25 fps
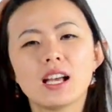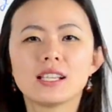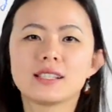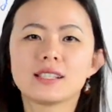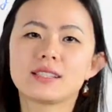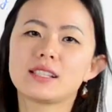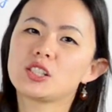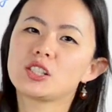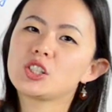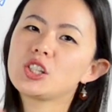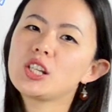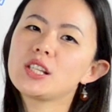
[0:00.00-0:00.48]

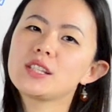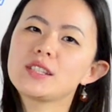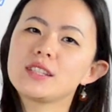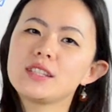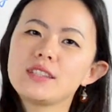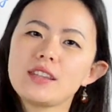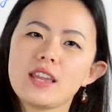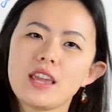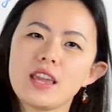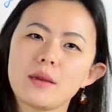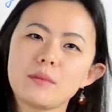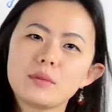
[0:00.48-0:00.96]
such as
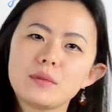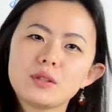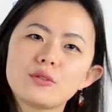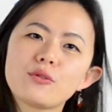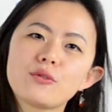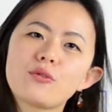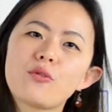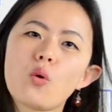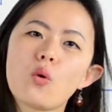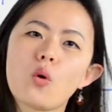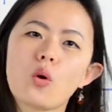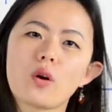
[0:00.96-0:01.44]
names
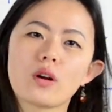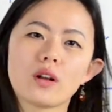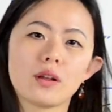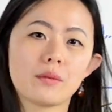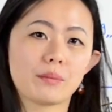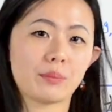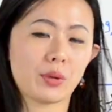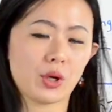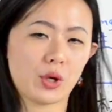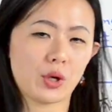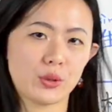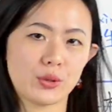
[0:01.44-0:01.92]
for a
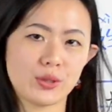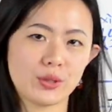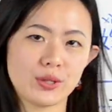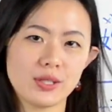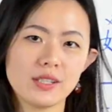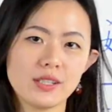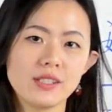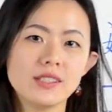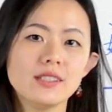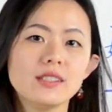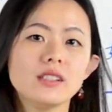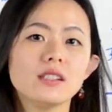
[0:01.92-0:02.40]

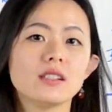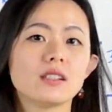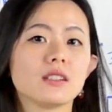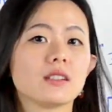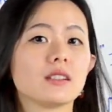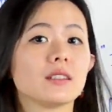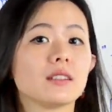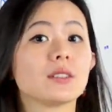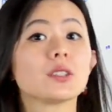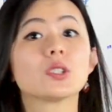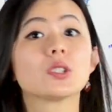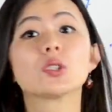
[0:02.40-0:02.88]
person,
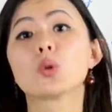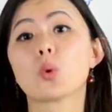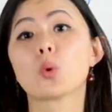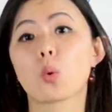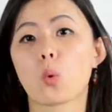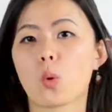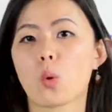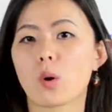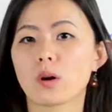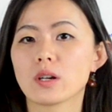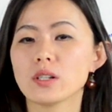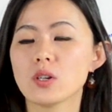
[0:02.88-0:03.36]
a
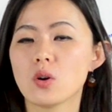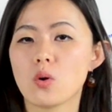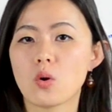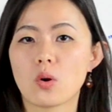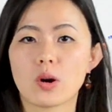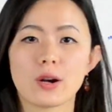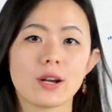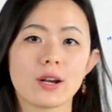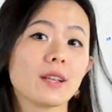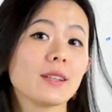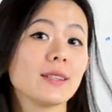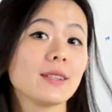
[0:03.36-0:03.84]
store,
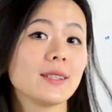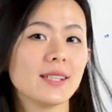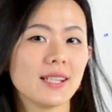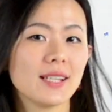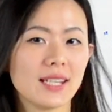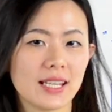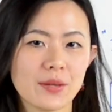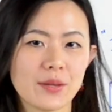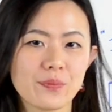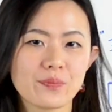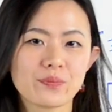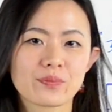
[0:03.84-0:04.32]
or a
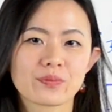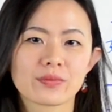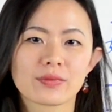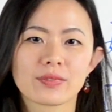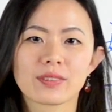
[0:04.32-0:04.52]
city.